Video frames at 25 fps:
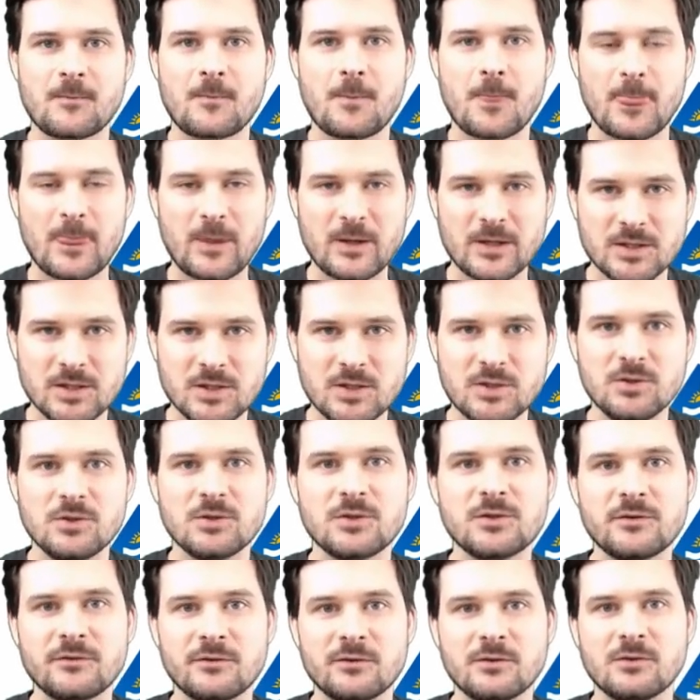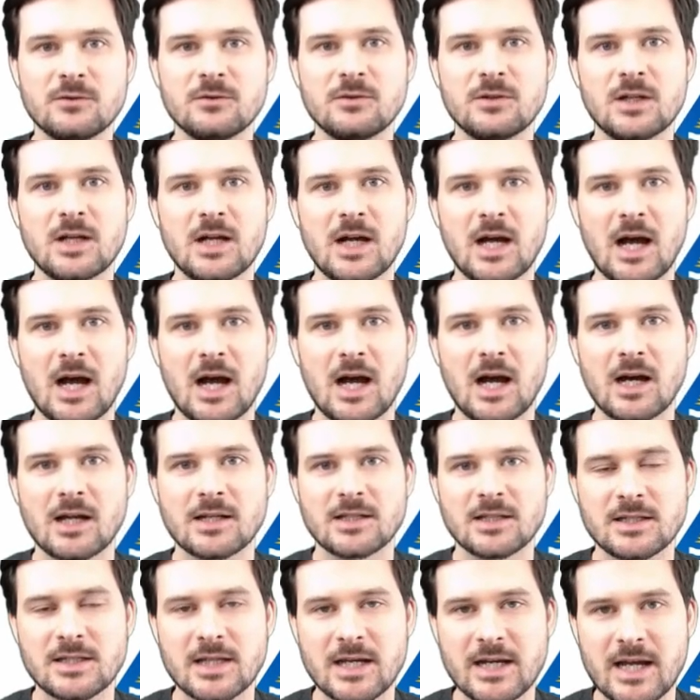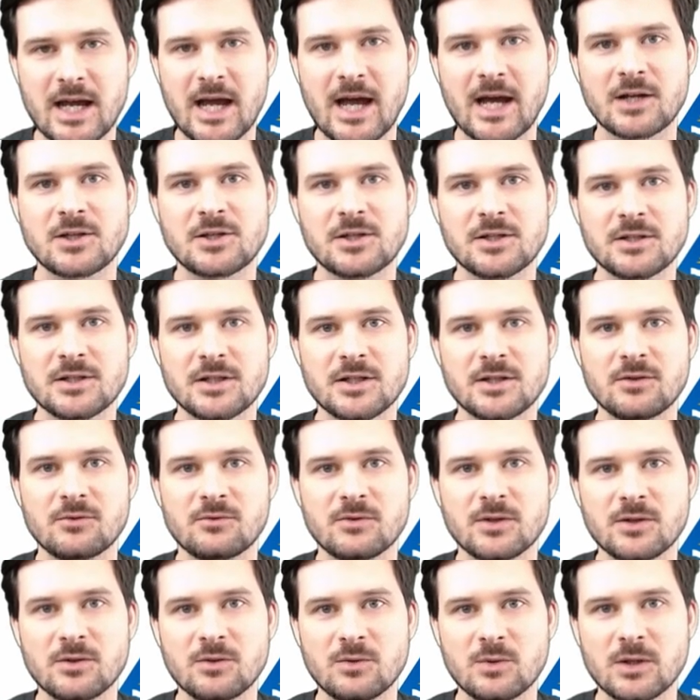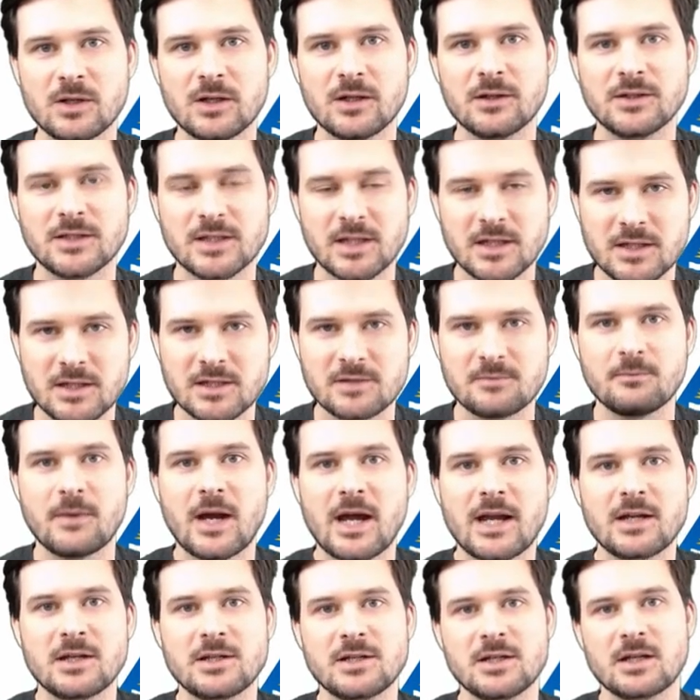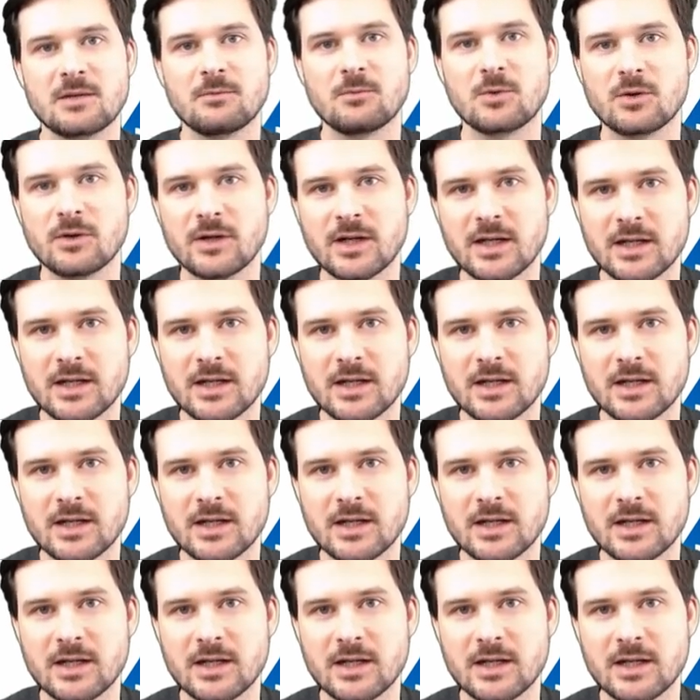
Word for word: that's useful uh, to take actions in the real world, such as managing marine